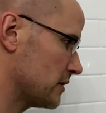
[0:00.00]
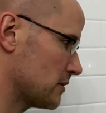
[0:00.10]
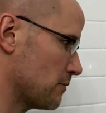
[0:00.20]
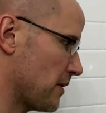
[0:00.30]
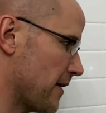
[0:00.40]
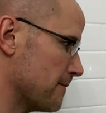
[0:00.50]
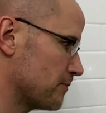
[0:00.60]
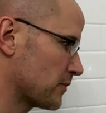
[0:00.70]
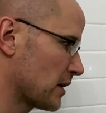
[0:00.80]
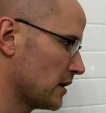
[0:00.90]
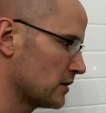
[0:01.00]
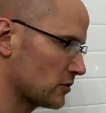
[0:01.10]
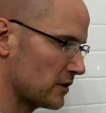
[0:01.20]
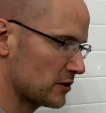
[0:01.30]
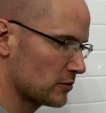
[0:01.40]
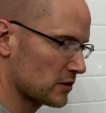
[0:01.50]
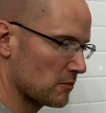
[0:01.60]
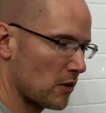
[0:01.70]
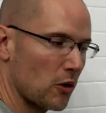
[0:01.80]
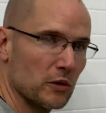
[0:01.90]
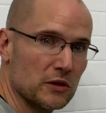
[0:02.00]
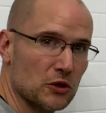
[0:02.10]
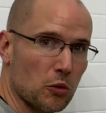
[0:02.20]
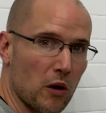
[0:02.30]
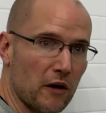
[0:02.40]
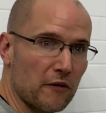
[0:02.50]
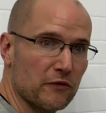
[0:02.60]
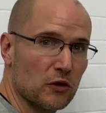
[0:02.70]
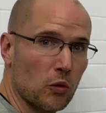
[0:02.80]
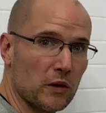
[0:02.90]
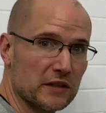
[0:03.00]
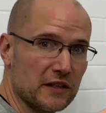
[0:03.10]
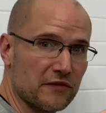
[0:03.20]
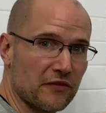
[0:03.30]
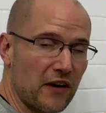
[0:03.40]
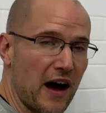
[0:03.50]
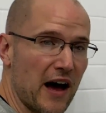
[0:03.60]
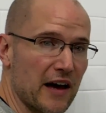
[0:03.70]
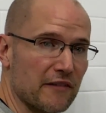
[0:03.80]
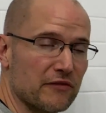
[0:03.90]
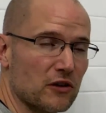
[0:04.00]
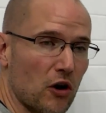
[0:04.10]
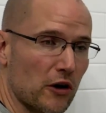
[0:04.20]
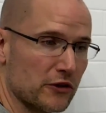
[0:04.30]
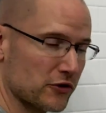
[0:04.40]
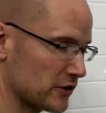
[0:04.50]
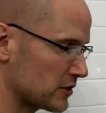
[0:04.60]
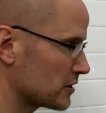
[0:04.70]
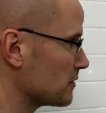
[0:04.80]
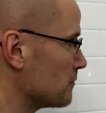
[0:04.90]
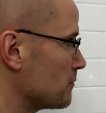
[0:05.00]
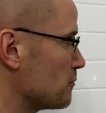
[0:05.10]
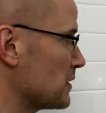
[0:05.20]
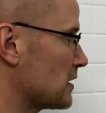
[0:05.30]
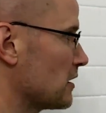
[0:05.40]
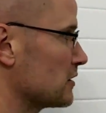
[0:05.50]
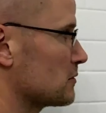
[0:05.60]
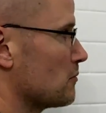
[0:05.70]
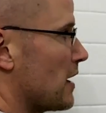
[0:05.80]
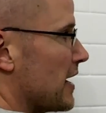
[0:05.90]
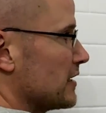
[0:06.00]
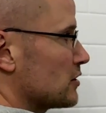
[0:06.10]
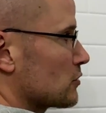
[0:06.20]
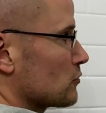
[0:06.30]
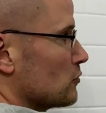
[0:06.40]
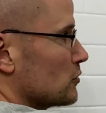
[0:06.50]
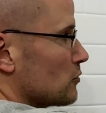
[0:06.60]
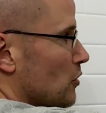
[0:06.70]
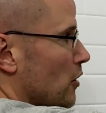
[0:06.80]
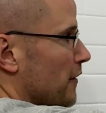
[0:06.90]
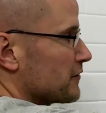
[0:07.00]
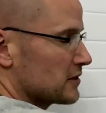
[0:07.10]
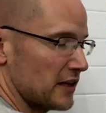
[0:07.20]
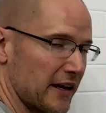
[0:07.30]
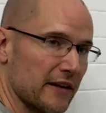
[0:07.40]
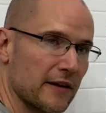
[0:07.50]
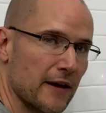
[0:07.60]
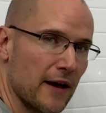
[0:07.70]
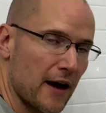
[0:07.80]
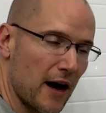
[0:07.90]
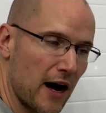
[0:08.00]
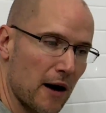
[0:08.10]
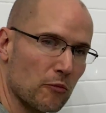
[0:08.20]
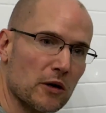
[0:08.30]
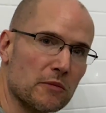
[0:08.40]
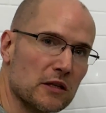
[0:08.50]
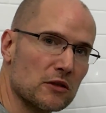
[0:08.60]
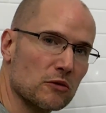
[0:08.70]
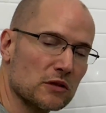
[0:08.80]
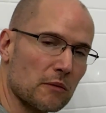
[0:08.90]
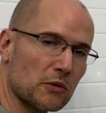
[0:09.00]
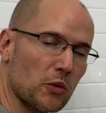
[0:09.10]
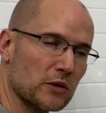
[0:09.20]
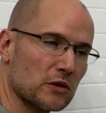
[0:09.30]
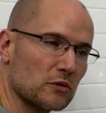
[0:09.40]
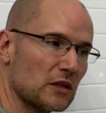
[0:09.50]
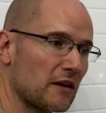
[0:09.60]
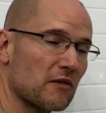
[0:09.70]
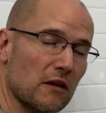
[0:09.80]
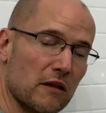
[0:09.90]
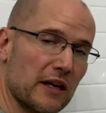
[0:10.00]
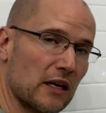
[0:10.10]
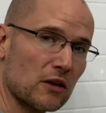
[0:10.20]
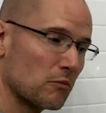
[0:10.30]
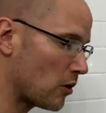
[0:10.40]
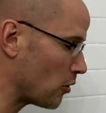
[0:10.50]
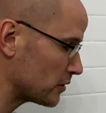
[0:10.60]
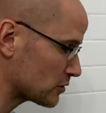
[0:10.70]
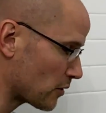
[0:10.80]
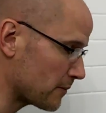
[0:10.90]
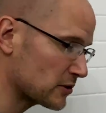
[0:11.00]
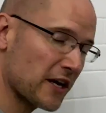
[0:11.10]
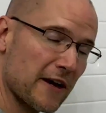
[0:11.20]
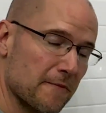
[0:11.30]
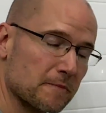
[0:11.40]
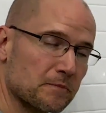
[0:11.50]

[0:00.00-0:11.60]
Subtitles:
isn't bad. So this was the Moen 1225 cartridge because my screws were offset. What I'm going to do is I'm going to leave the link to Moen's website